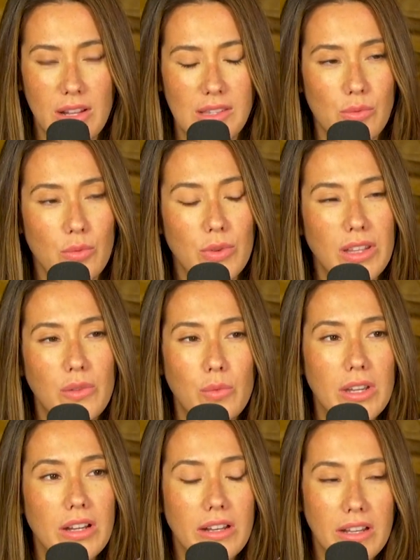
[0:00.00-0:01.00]
It's really
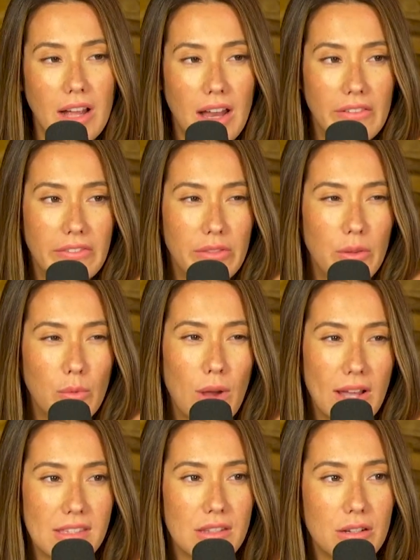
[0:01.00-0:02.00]
weird, kind of the
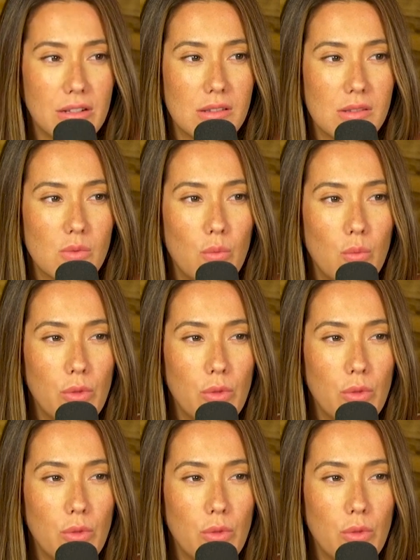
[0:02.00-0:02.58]
Westerns,